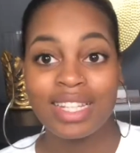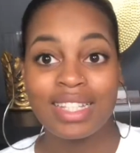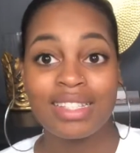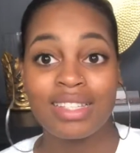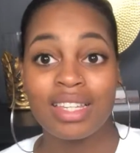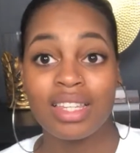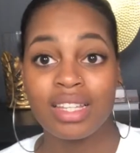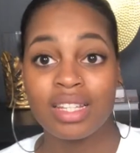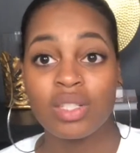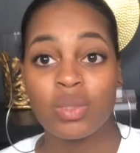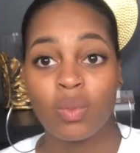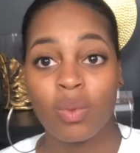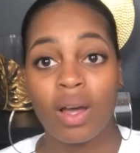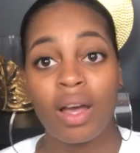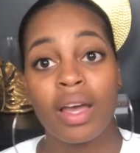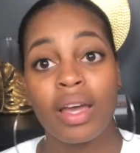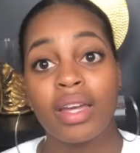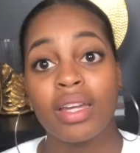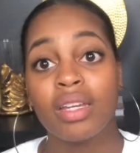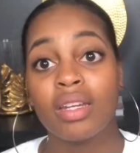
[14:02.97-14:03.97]
can see this
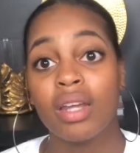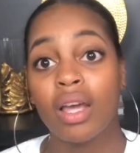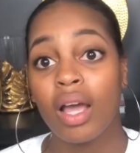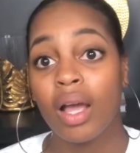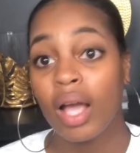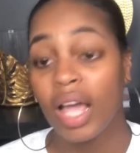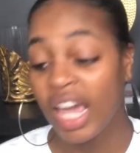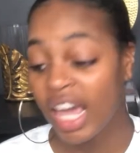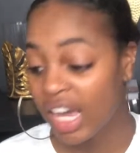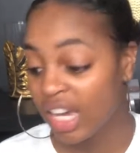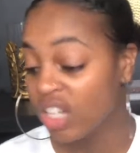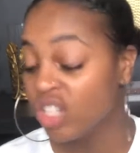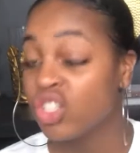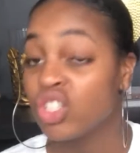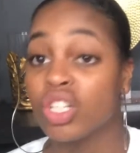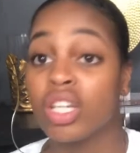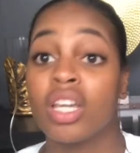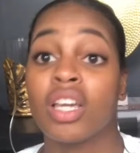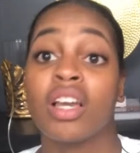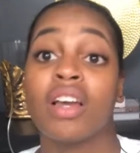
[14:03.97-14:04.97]
wine
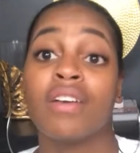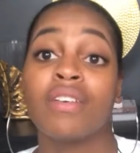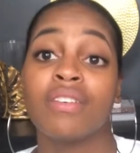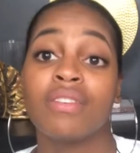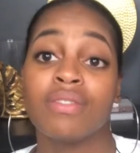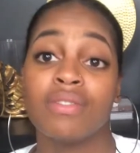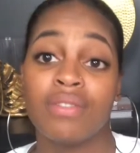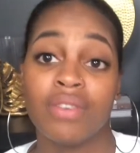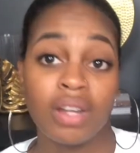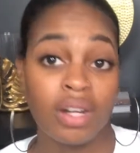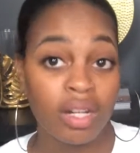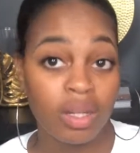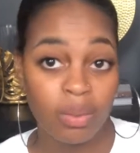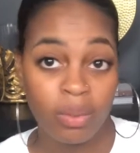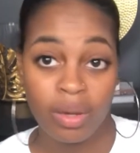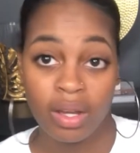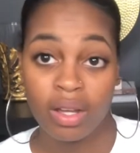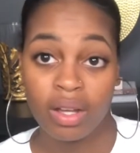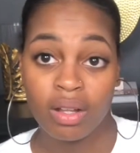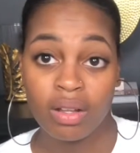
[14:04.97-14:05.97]
aging very
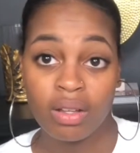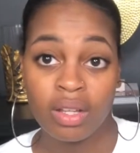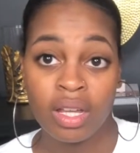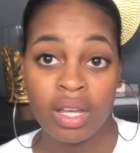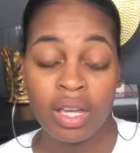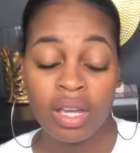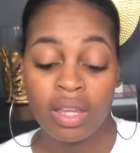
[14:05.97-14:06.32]
well.